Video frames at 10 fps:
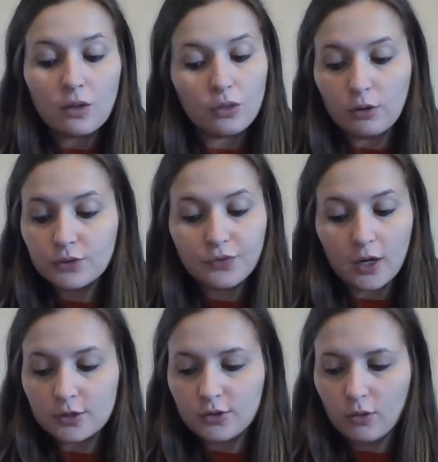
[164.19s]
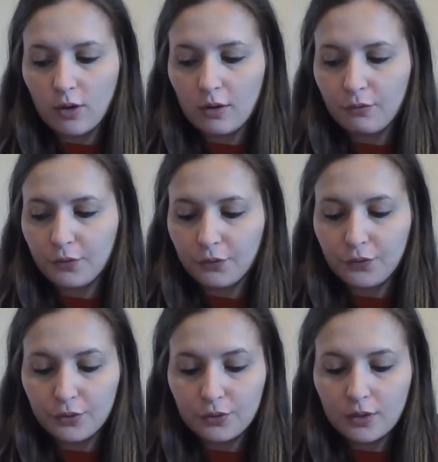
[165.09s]
Those frogs don't hunt for
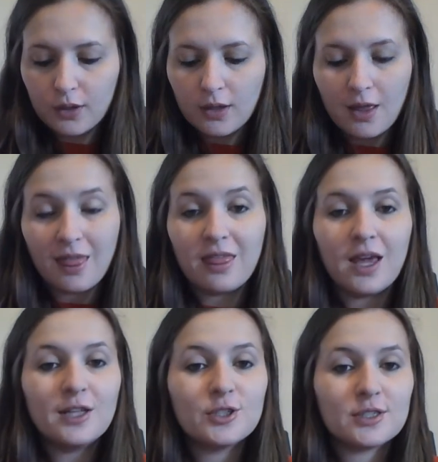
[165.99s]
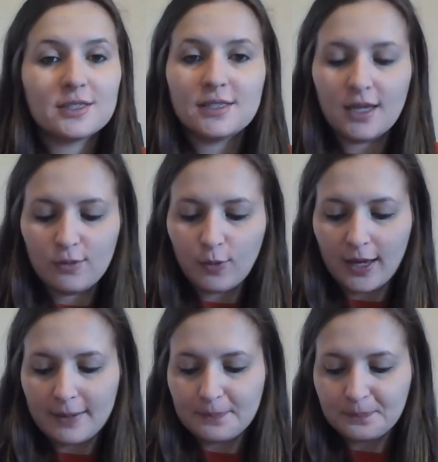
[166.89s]
food. They just sit and
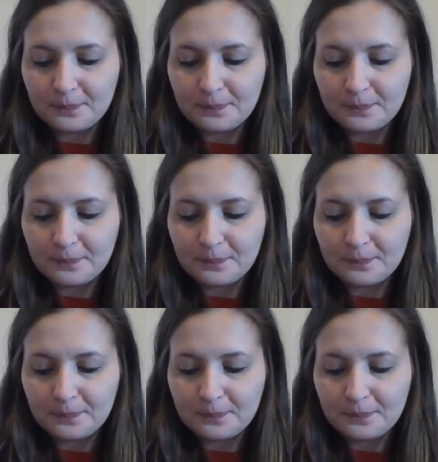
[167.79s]
wait.